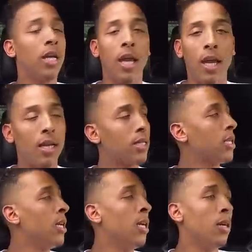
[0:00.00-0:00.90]

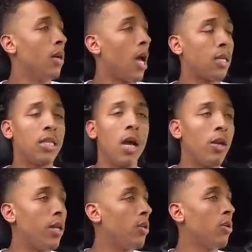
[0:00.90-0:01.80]
Kids, uh,
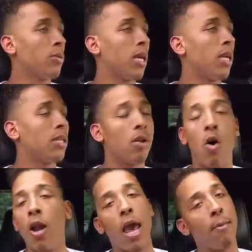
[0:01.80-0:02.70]
selling it, you know what I'm saying?
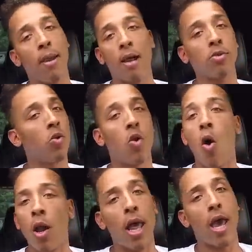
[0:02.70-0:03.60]
All that, man. I was doing
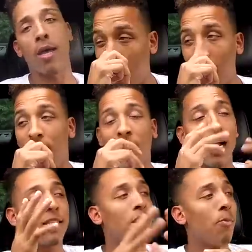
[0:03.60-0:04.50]
all that. It even
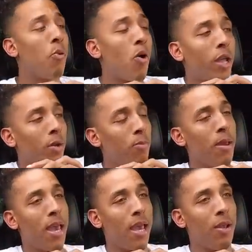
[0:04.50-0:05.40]
got to the point,
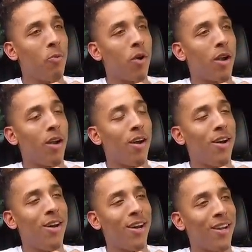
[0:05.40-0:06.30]
man, where
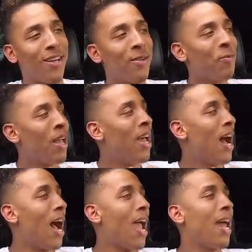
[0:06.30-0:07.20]
uh,
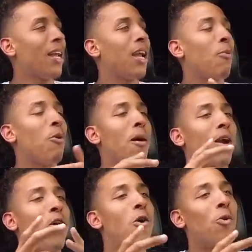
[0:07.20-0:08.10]
I had a couple of my
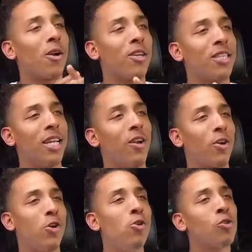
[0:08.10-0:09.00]
coworkers in on
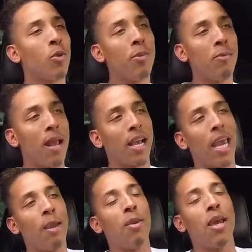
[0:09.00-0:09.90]
the cahoots with me, man. I
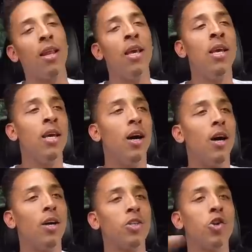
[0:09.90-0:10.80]
came in,
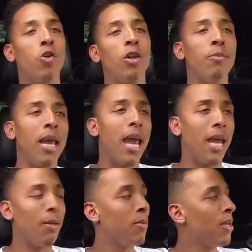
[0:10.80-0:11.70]
uh, showed them
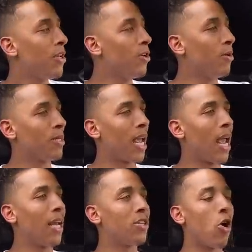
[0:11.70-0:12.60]
game, you know what I'm
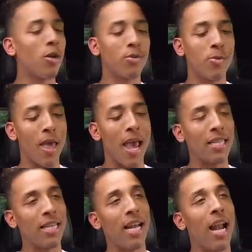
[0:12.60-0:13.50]
saying? Taught them some
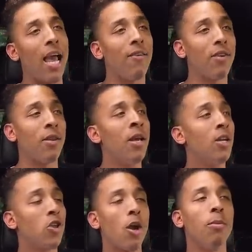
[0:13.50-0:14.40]
things, and then I even
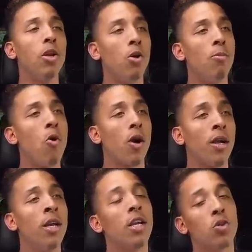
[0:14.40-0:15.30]
taught them a little
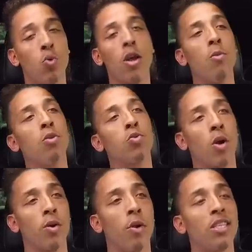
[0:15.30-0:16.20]
more because one of them was
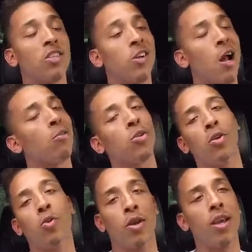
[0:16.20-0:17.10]
working register. I was
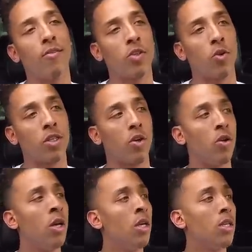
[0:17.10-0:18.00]
only doing the inventory,
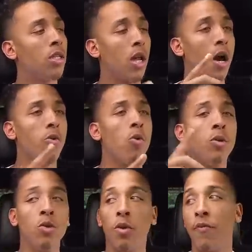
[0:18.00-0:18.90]
so, so the other one
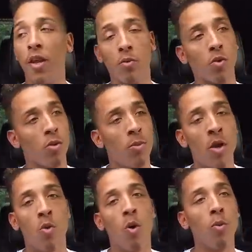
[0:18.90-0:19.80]
would do the fitting room,
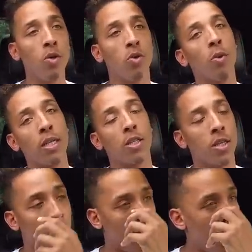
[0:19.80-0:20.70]
one would do the
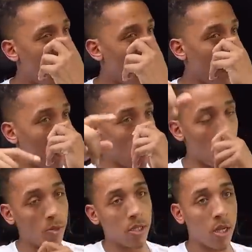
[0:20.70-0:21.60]
register, and then
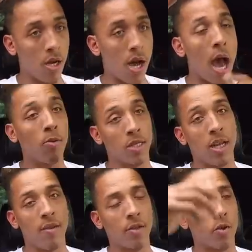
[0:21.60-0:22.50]
one was uh, I was in
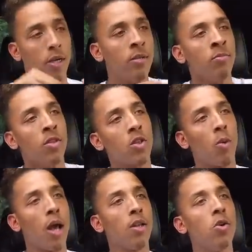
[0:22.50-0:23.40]
the inventory. So
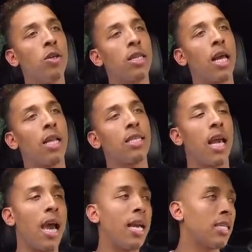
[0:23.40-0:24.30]
what I would do is like, let's
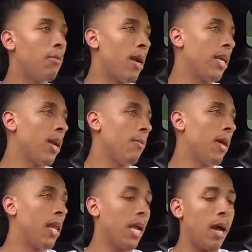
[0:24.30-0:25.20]
say I had somebody come
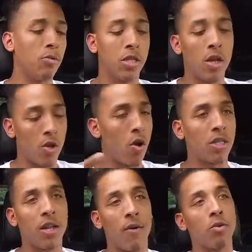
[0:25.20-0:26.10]
in, like I was stealing all
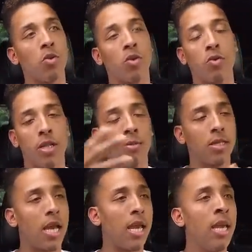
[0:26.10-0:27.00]
the stuff I was doing three
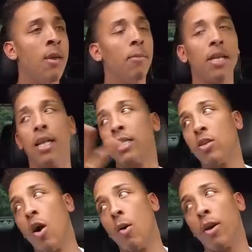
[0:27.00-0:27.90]
times a day, but then
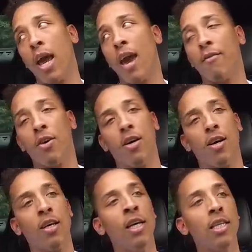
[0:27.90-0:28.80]
next know I would have
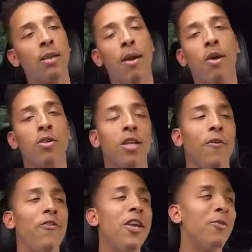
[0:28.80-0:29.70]
uh, somebody going to
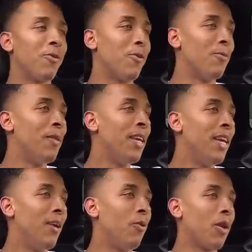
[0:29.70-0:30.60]
the fitting room
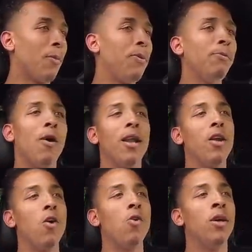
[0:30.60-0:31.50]
one of the people I
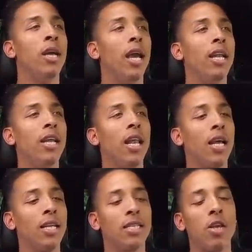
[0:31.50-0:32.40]
know, and then
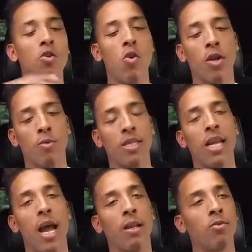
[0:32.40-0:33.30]
like let's say you go in there with
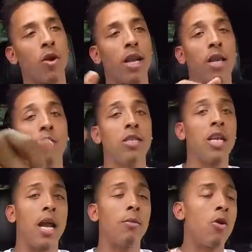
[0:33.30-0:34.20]
ten items, right? They give you a
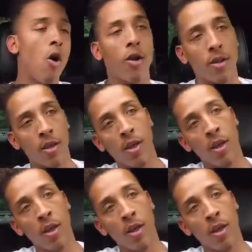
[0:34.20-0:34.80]
ten item card.